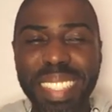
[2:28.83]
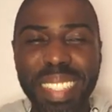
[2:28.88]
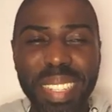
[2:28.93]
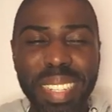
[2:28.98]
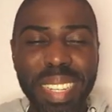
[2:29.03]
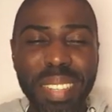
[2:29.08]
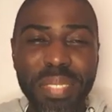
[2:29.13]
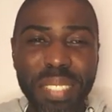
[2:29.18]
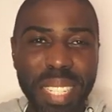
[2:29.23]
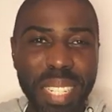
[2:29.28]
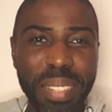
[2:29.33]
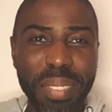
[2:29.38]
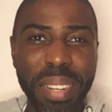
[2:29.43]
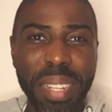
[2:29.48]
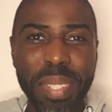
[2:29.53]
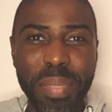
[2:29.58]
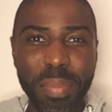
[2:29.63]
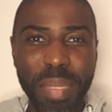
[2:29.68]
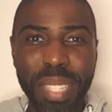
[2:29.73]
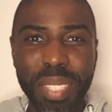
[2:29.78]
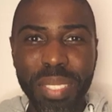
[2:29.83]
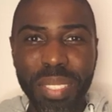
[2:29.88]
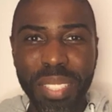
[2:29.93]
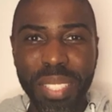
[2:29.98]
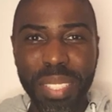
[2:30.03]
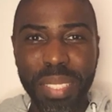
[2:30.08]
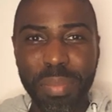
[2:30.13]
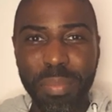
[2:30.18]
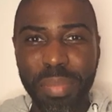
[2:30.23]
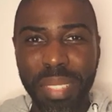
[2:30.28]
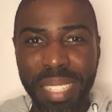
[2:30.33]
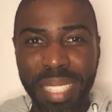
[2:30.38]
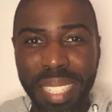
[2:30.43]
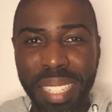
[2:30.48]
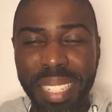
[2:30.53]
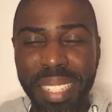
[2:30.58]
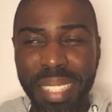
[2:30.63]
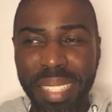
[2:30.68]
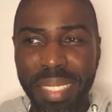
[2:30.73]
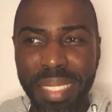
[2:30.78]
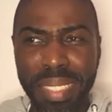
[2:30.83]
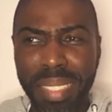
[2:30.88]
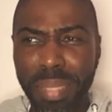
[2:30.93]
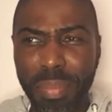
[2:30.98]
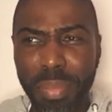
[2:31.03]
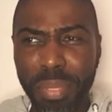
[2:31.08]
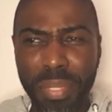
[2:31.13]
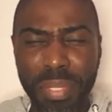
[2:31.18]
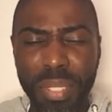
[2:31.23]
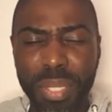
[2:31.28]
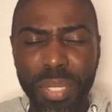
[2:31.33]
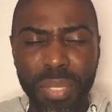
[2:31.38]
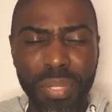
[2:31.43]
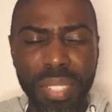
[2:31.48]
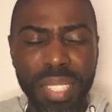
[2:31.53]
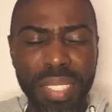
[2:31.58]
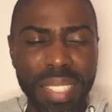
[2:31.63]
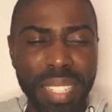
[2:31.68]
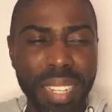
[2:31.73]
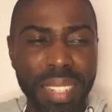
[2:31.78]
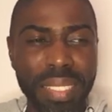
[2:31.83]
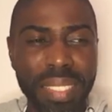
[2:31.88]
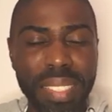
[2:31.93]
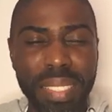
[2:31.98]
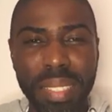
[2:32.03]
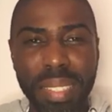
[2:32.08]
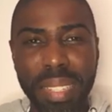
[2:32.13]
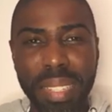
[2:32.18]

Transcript: I think I already mentioned here in the previous video, there is